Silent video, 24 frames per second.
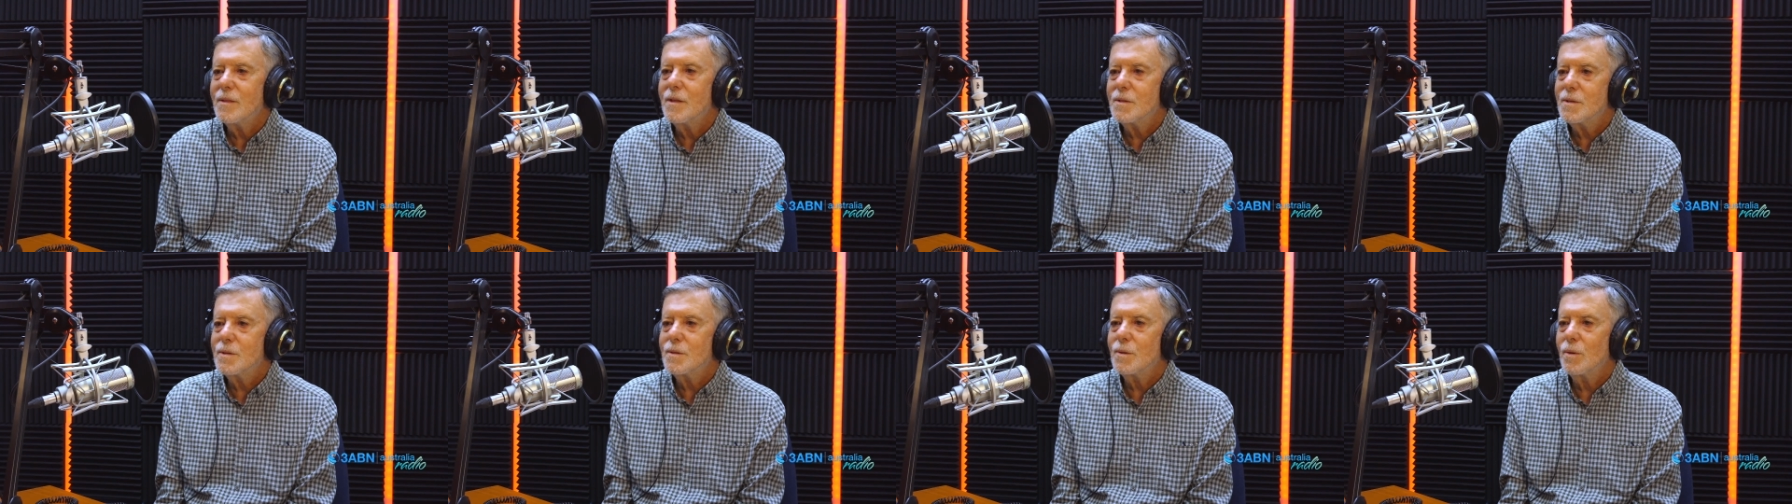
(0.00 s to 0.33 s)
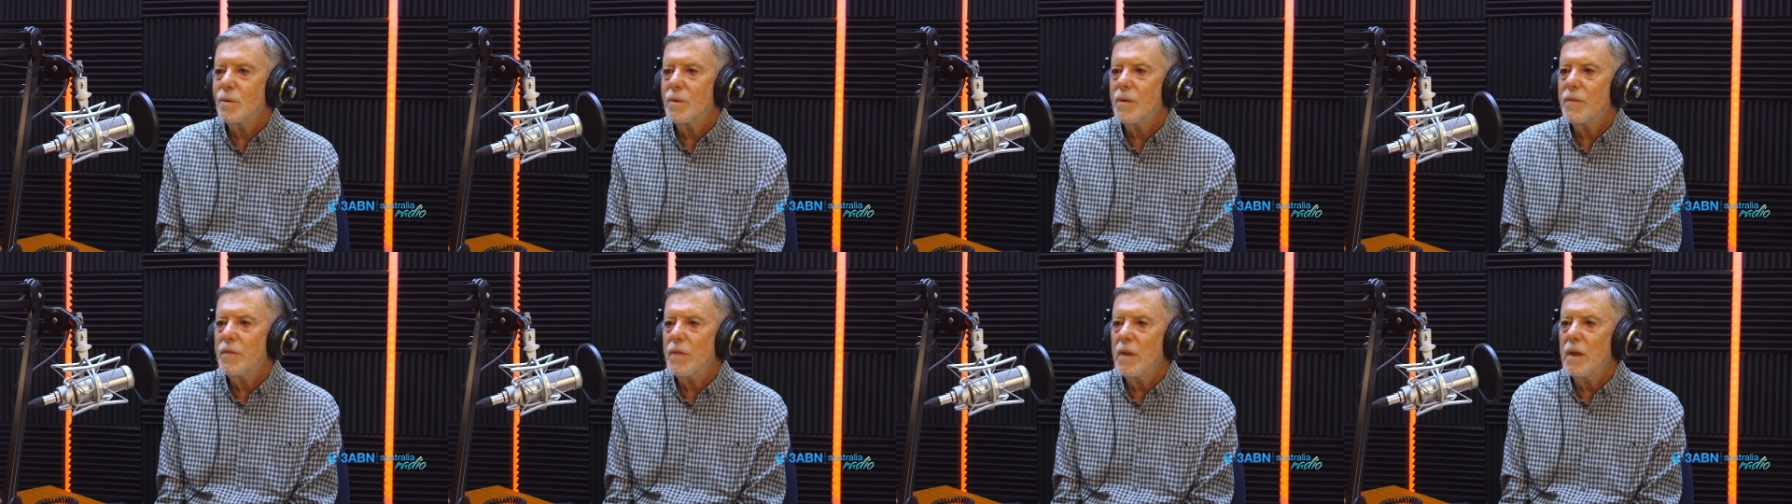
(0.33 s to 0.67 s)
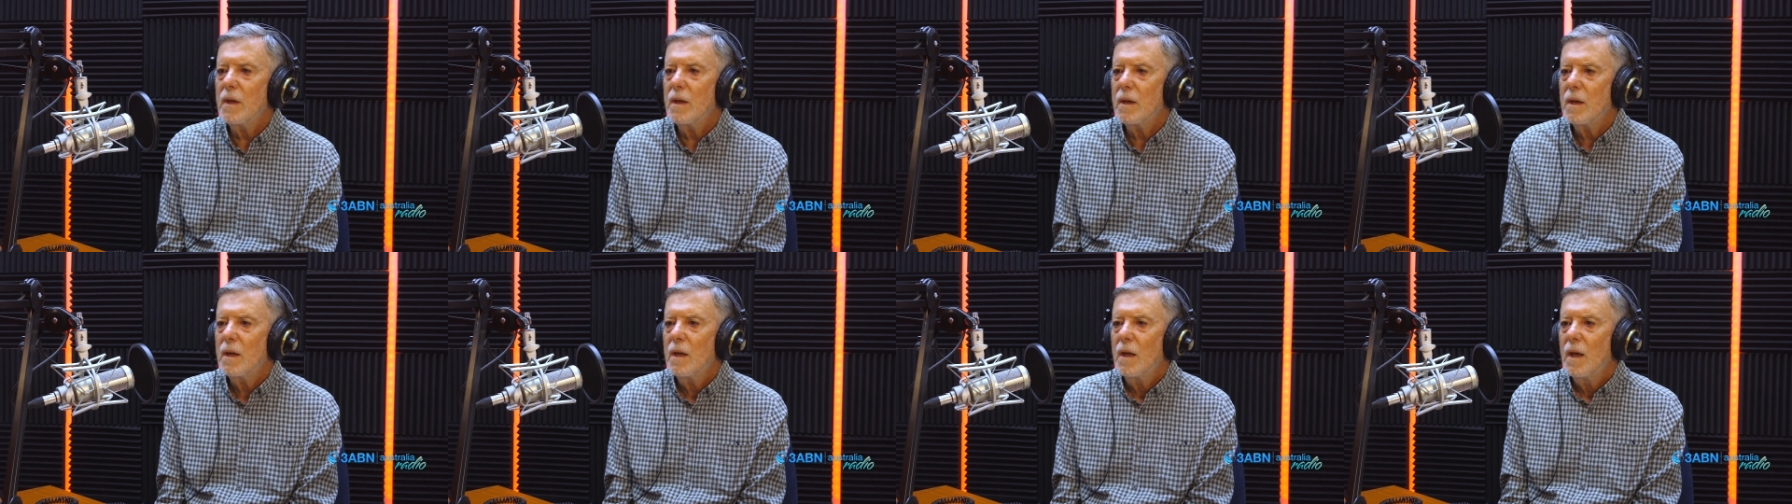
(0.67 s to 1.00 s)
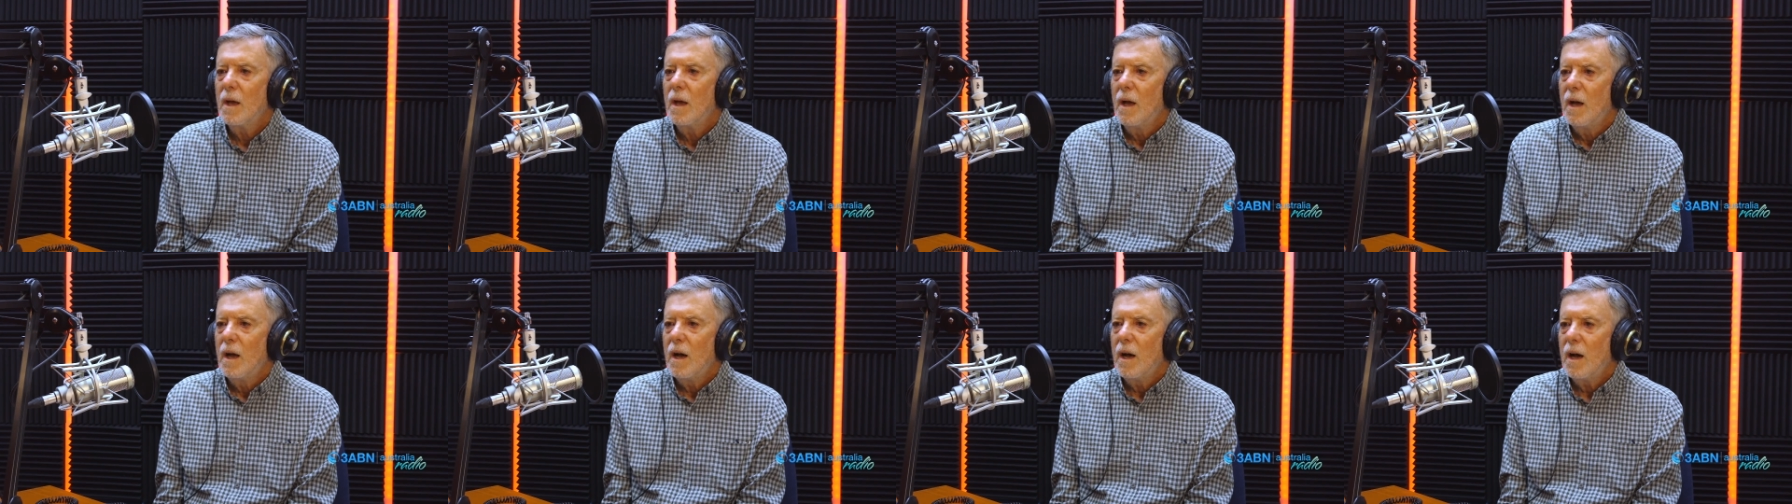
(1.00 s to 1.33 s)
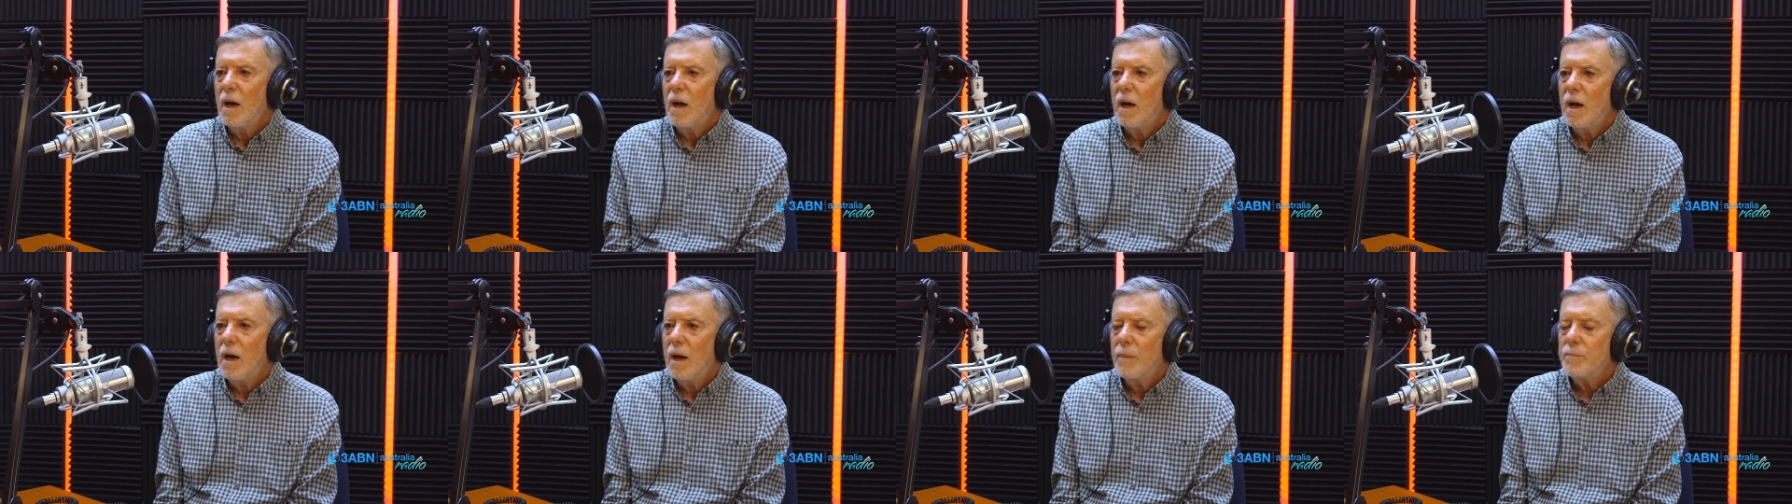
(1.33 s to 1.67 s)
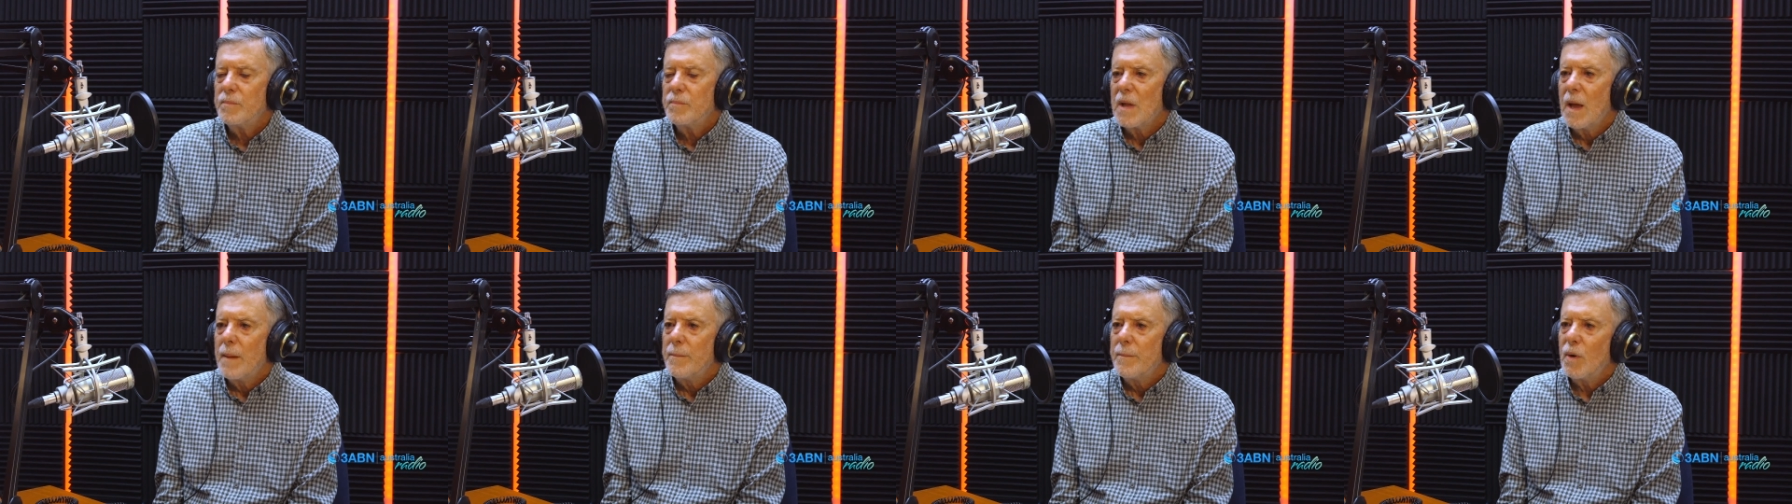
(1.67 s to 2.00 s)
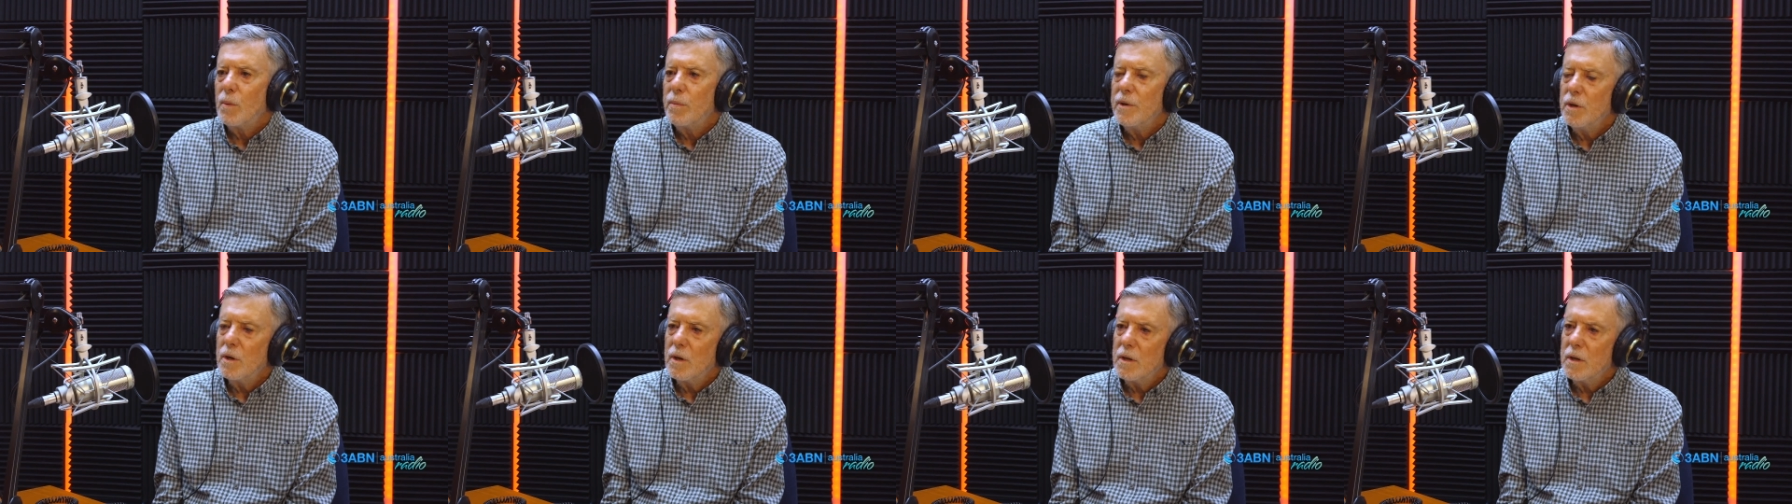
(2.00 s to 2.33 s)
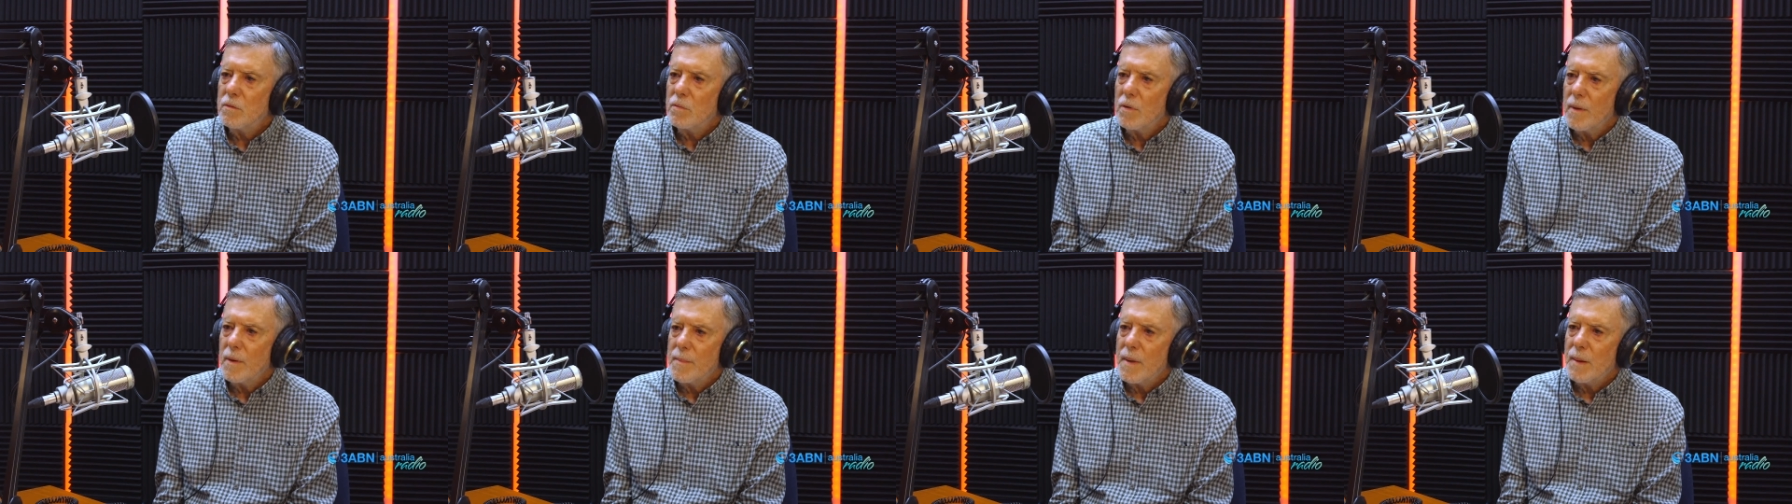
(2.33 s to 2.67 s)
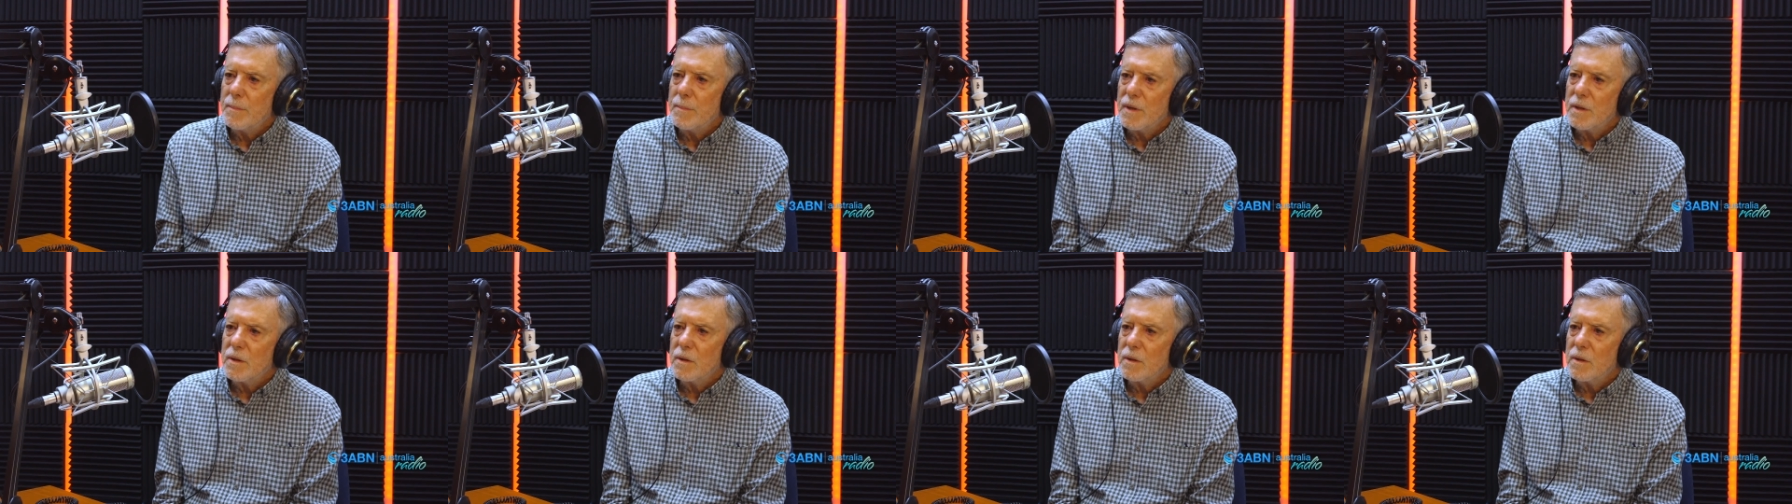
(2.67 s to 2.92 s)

this sort of thing. But we need to remember